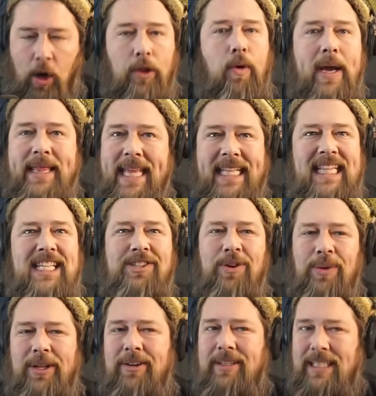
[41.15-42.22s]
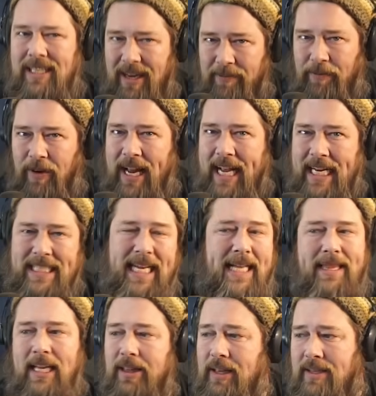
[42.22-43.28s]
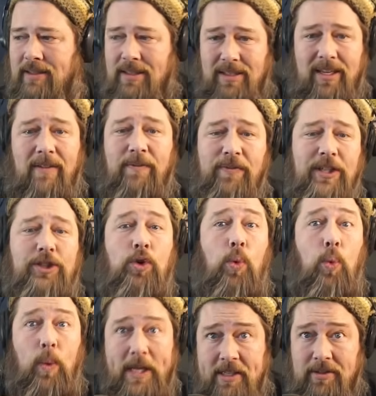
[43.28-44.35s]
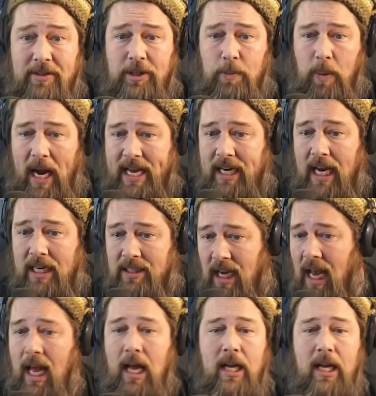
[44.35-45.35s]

Although I think these are a little different because I think this is an official Wizards product